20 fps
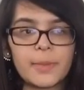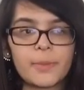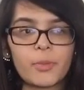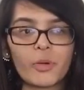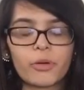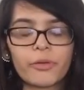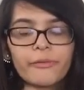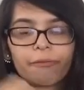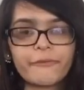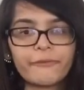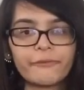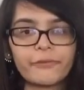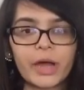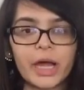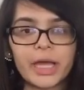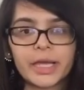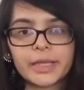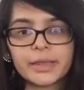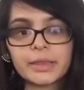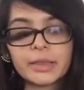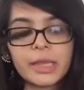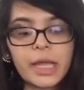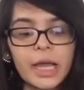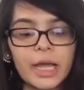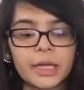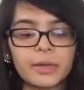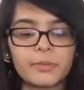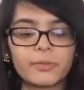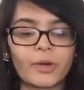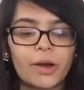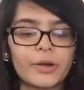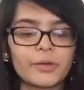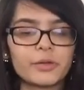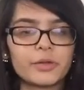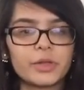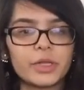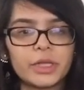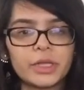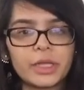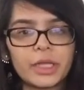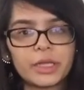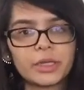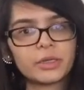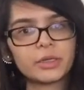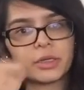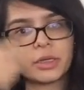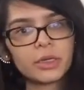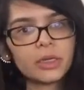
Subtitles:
more fine line rather than like